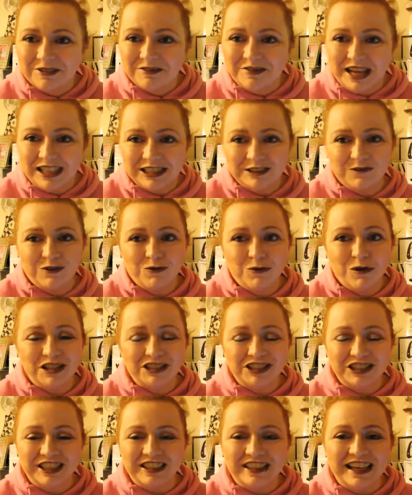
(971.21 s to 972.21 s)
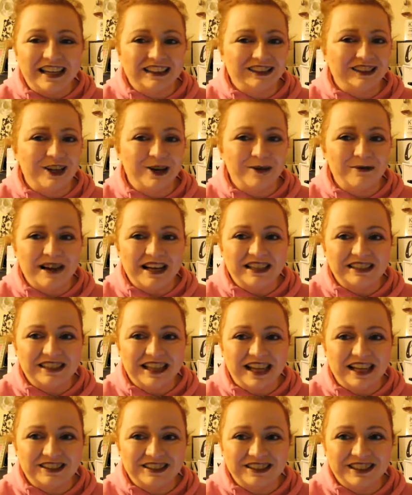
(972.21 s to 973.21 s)
Thanks for watching as always.
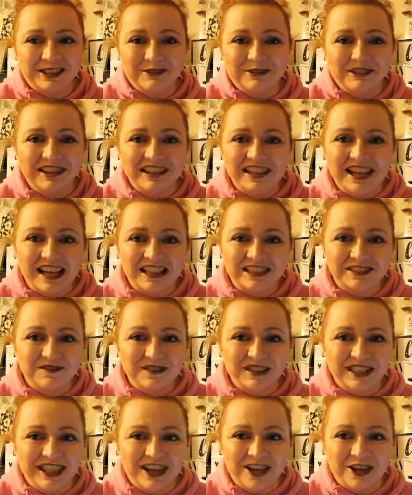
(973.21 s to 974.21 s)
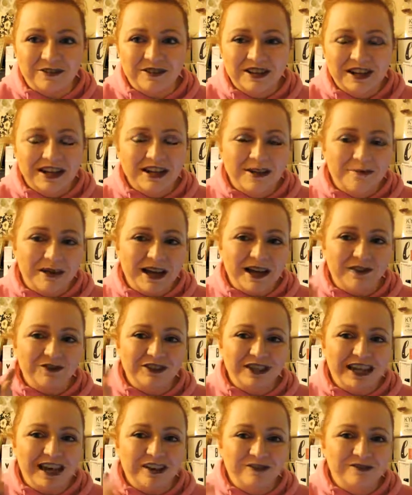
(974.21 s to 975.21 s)
I'll see you in the next video. Bye
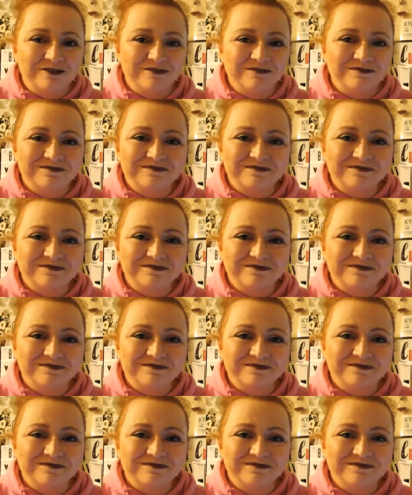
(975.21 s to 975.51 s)
for now.